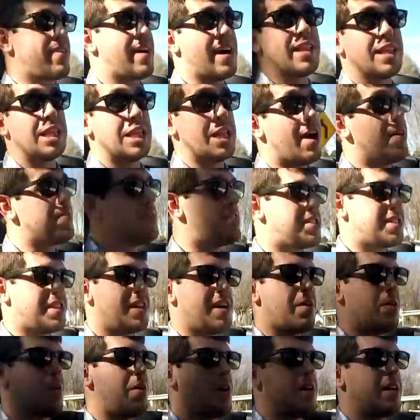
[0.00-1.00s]
I love the
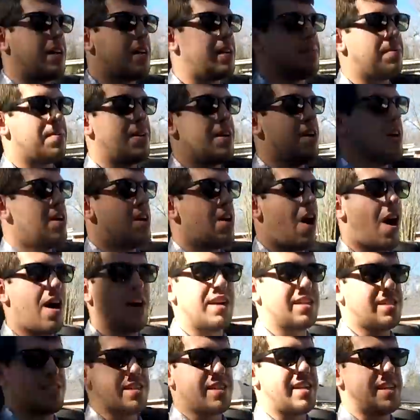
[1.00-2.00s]
ZL1, and
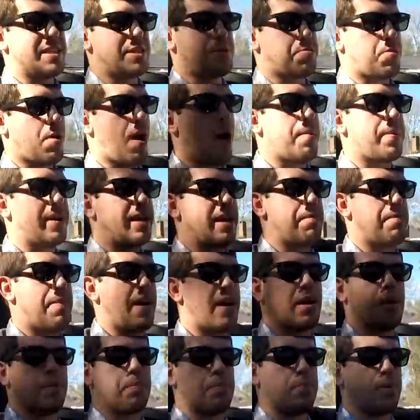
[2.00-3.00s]
honestly, it's probably a
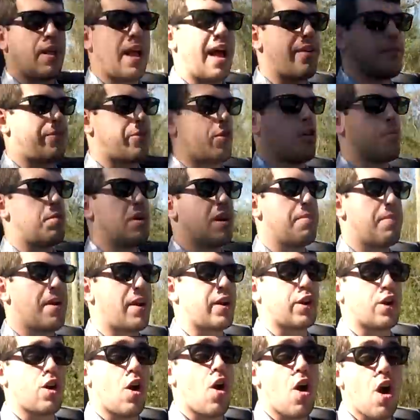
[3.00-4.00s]
better platform and a
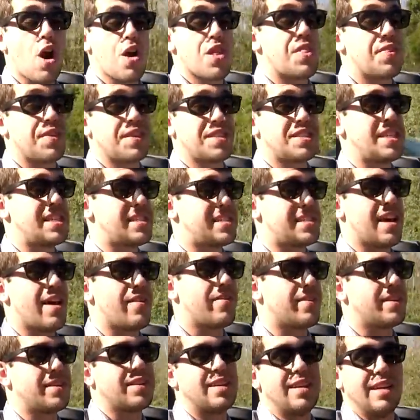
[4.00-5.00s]
better car than the
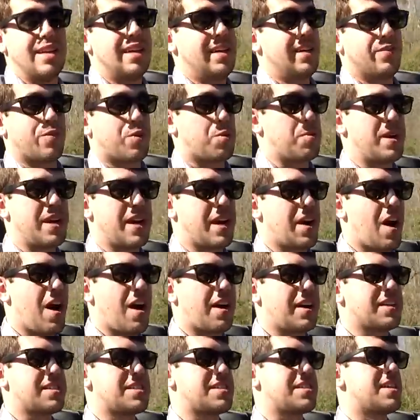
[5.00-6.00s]
C7, if we're being
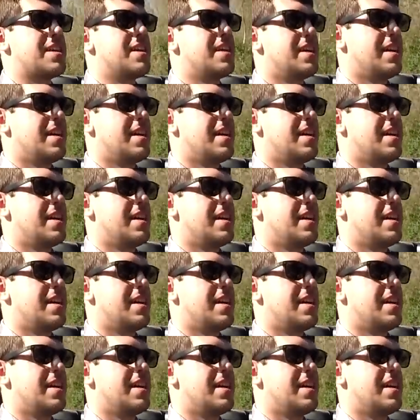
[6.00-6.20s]
honest.